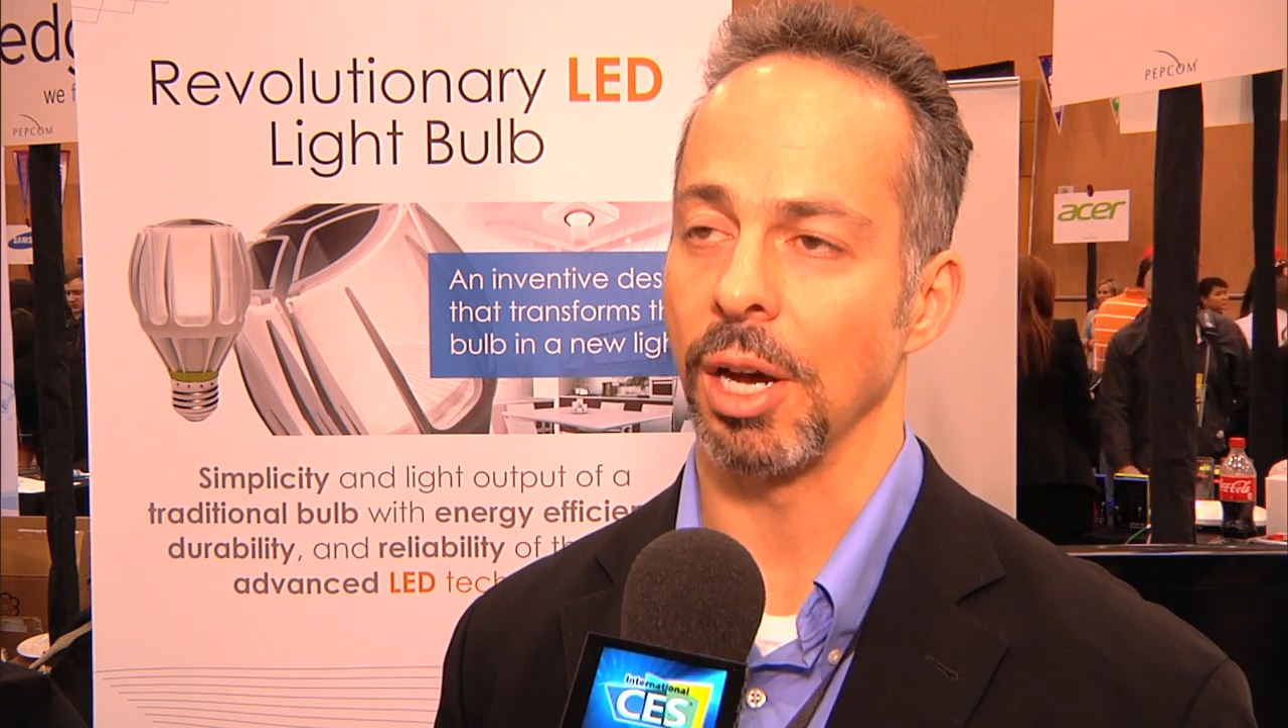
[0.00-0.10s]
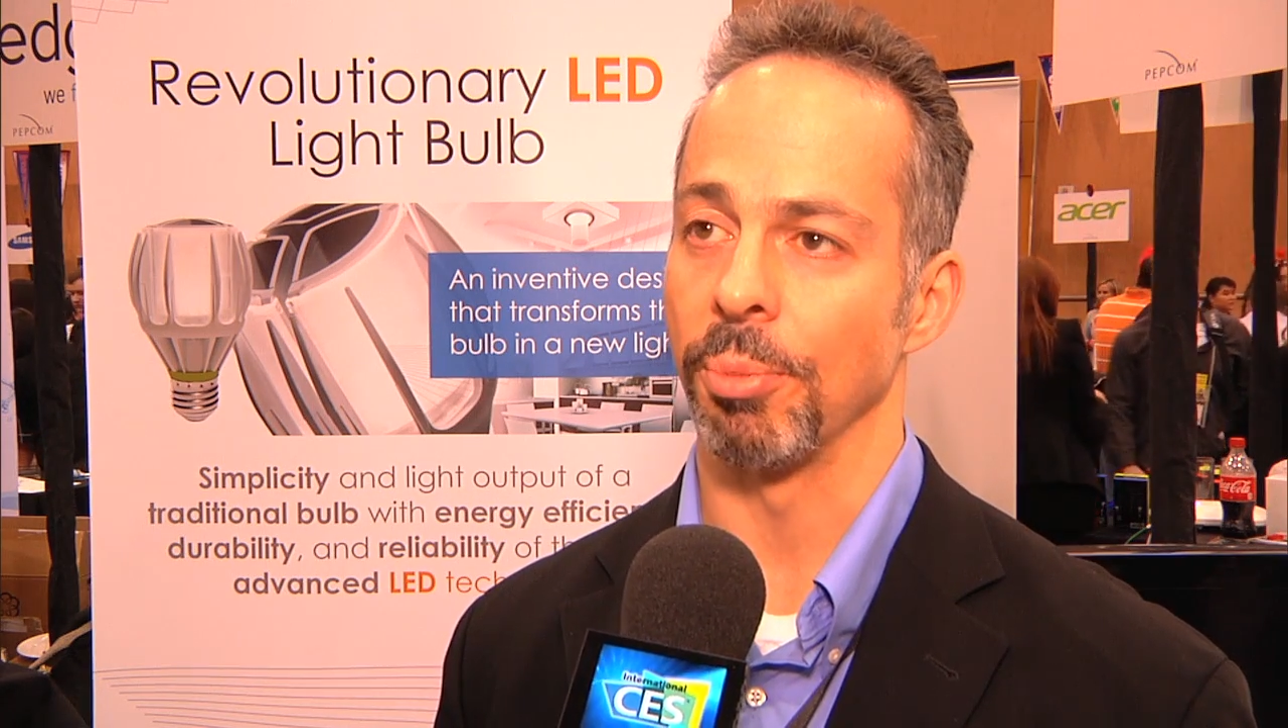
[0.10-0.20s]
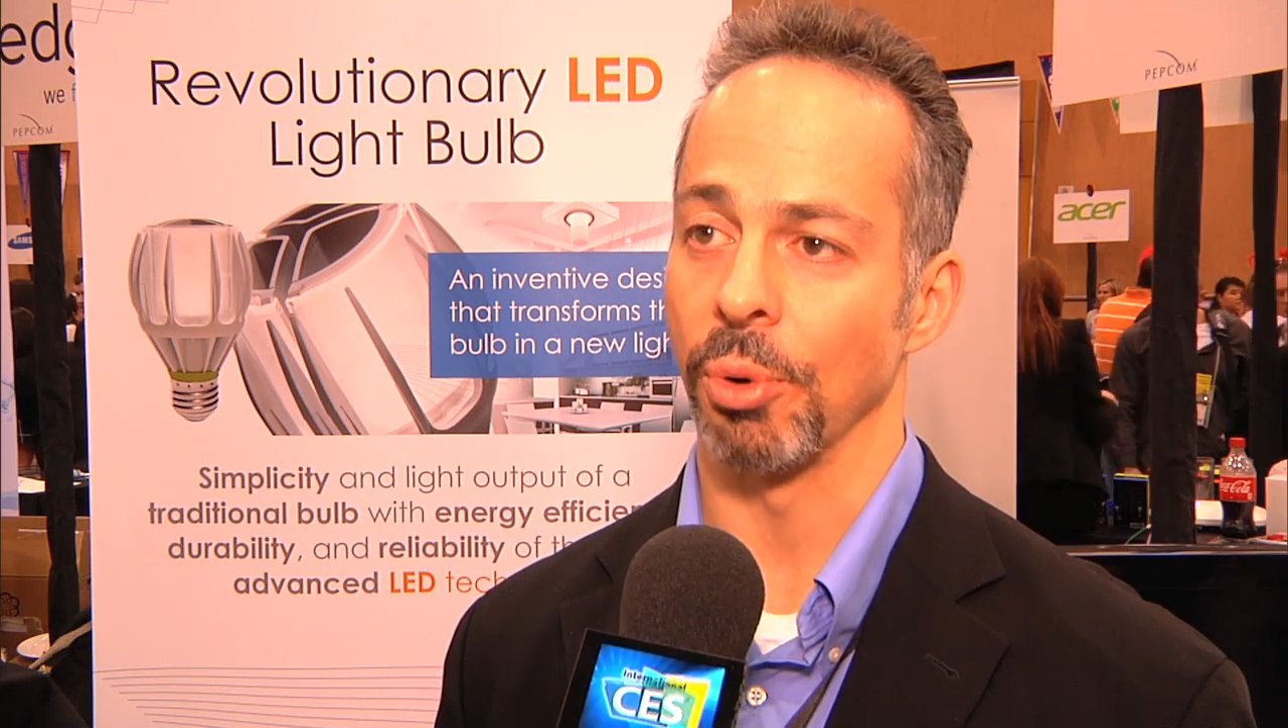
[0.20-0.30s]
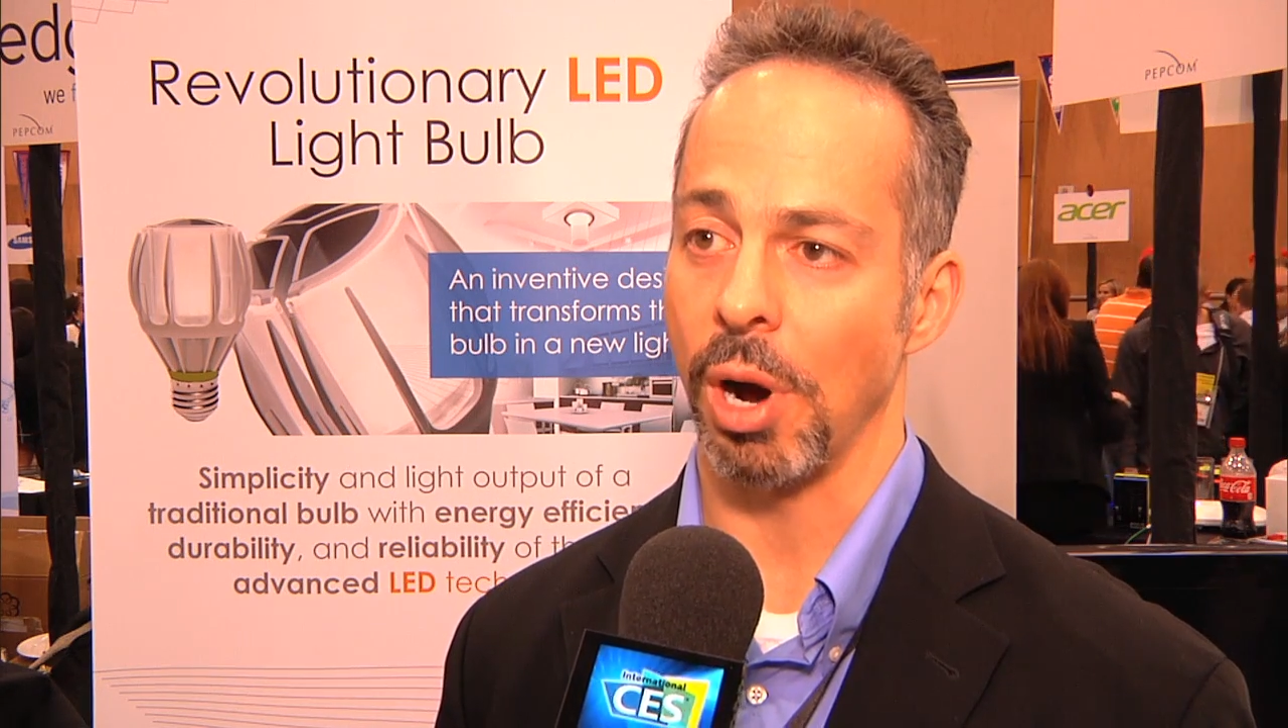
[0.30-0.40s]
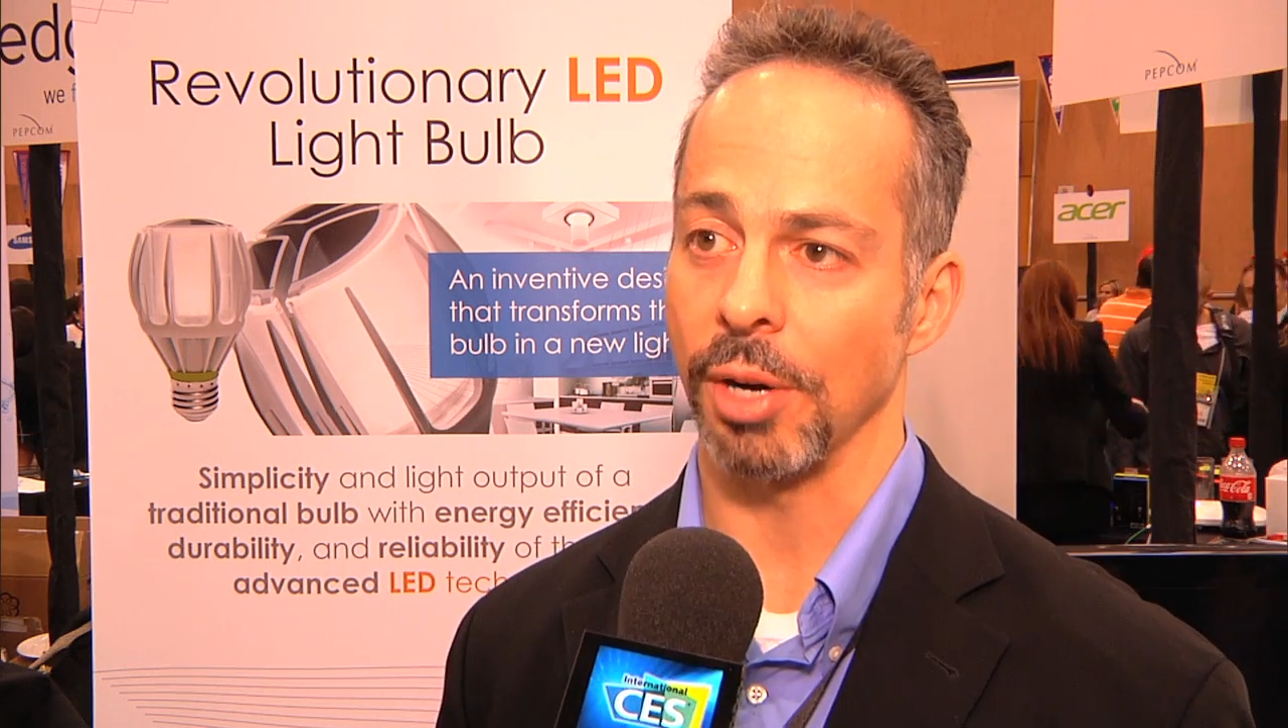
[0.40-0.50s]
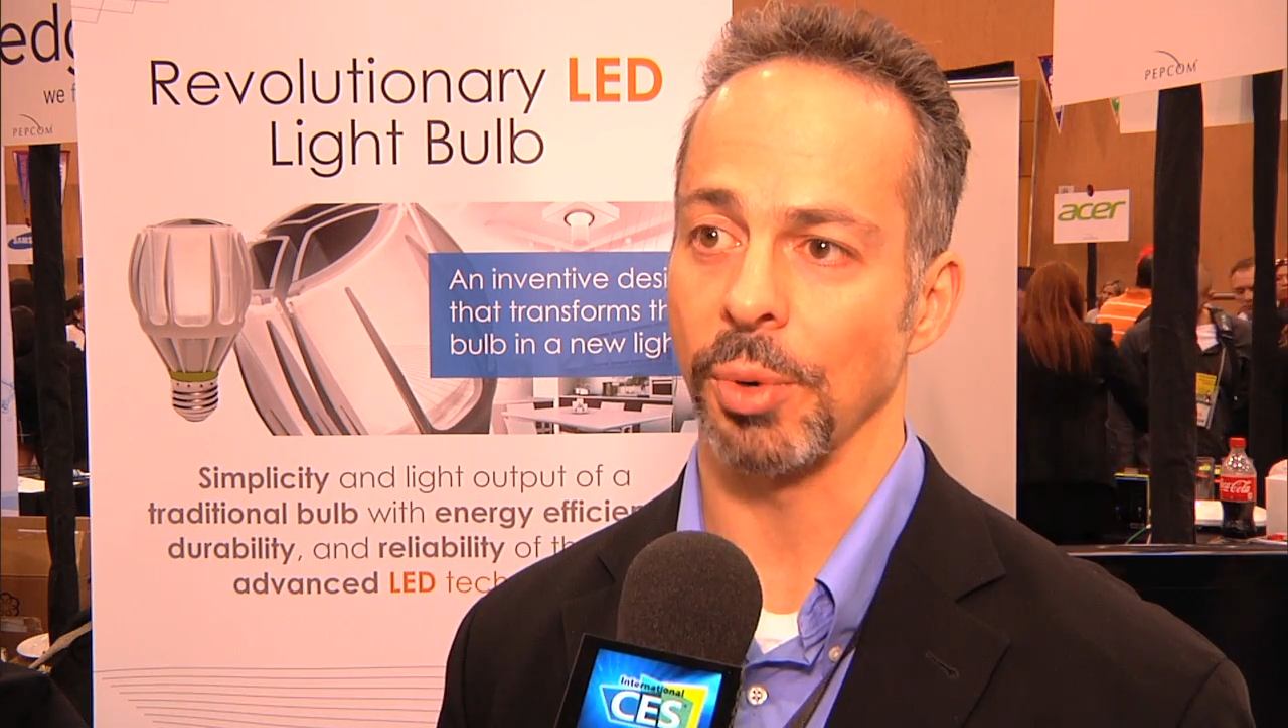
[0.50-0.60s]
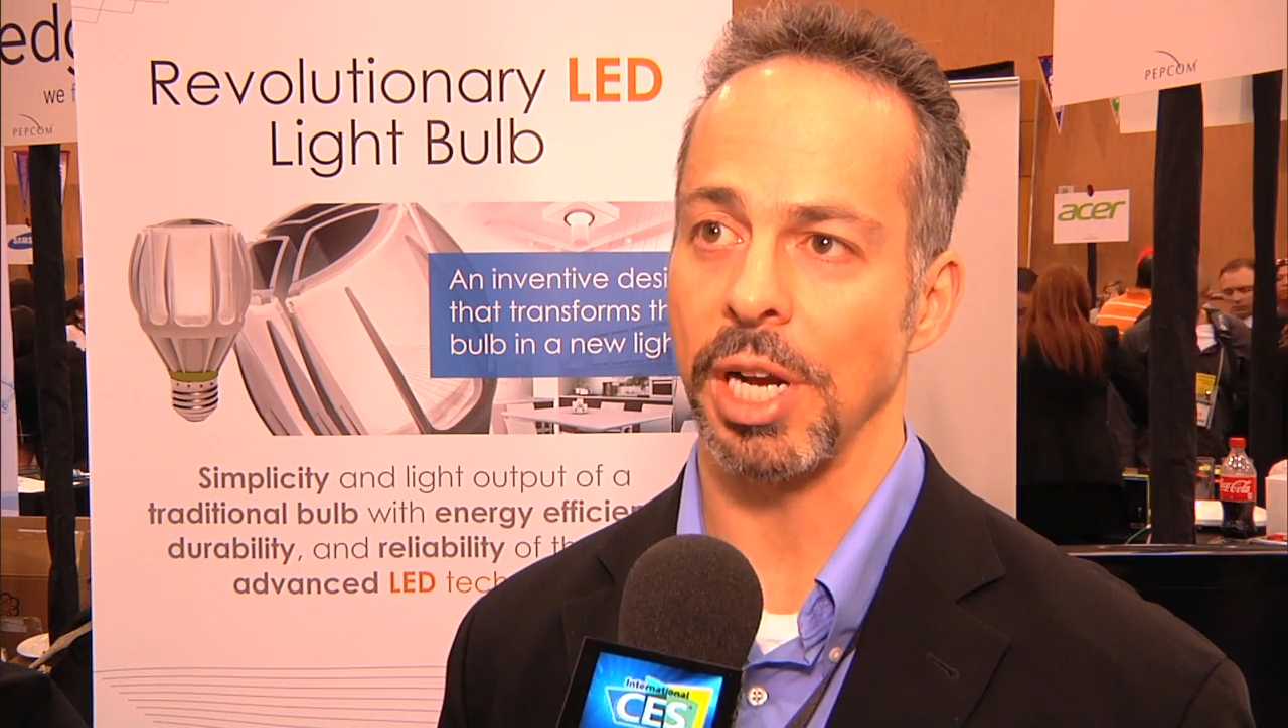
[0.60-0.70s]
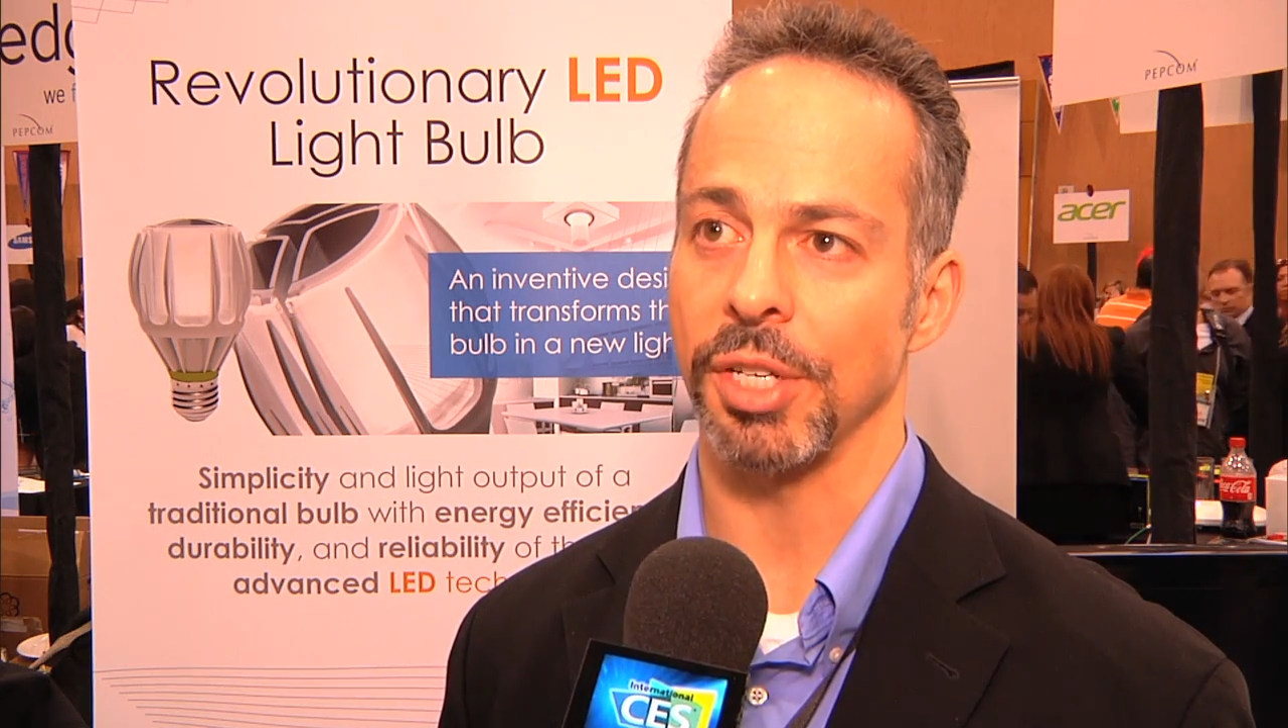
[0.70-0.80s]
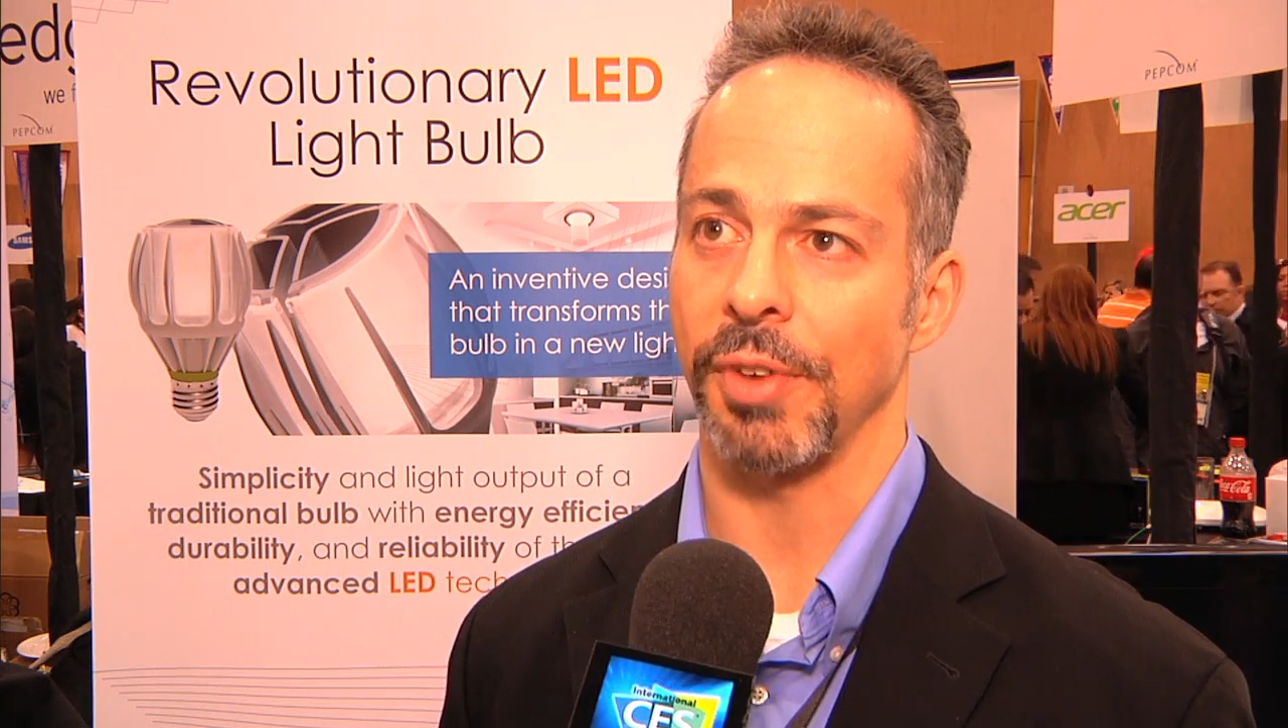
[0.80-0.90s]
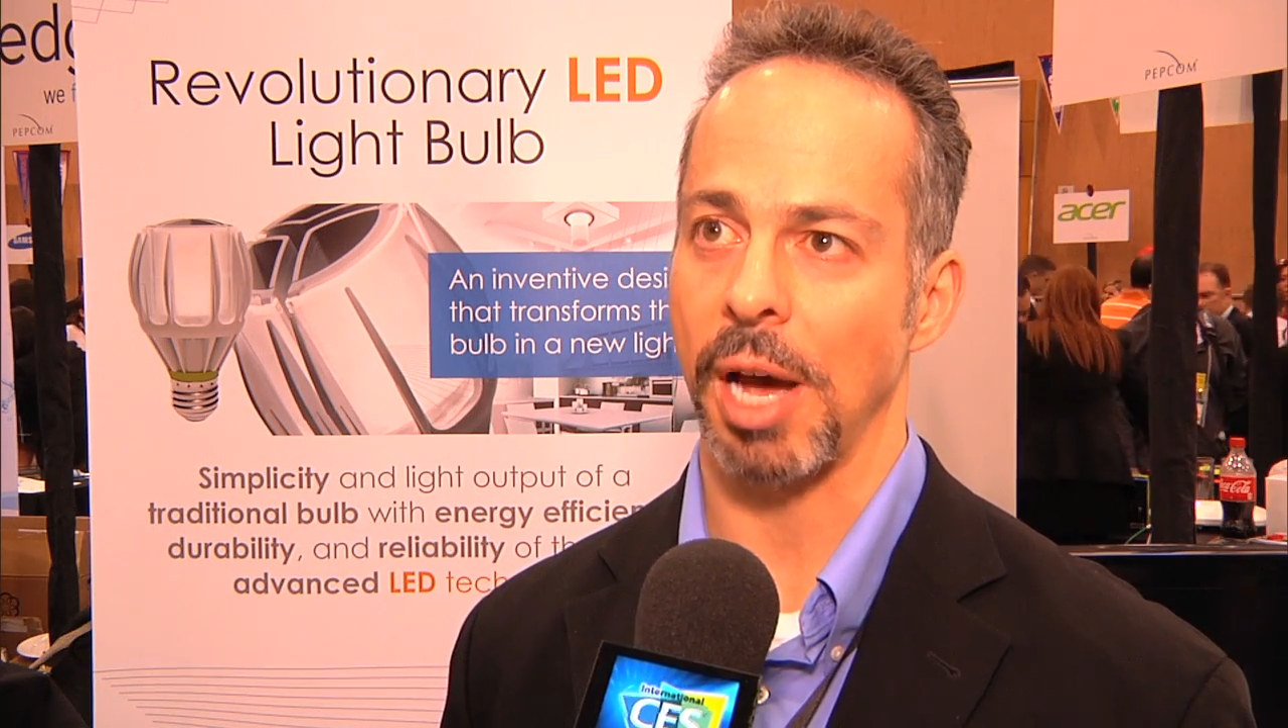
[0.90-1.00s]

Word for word: a broad range of